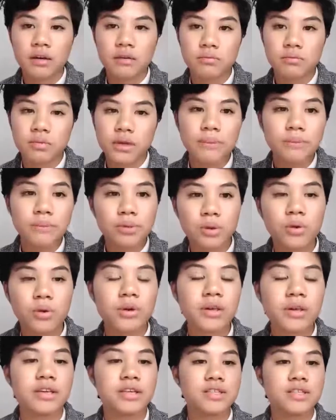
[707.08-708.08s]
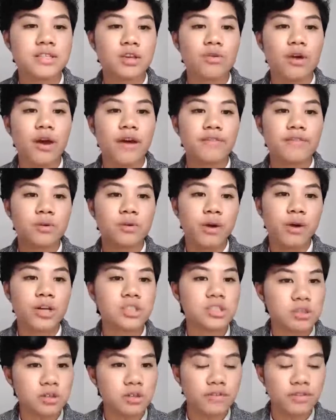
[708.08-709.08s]
employees that you have to
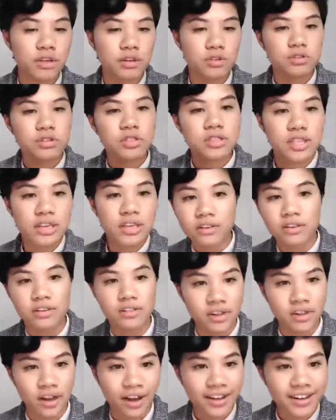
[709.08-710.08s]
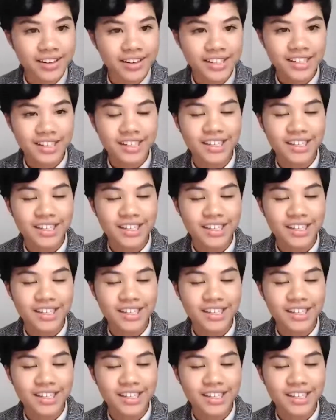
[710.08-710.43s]
watch if they'll steal or not.